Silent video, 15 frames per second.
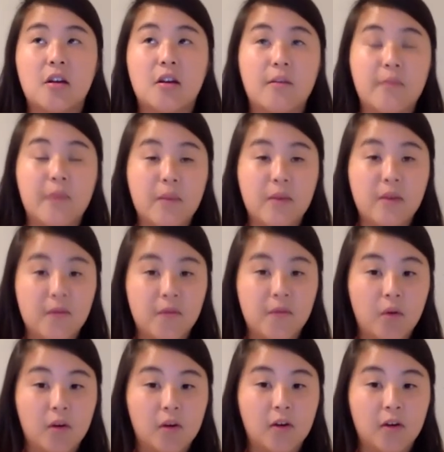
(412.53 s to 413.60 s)
maybe
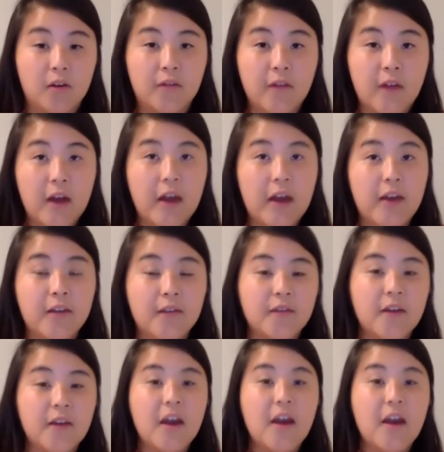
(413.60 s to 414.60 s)
4 or 5,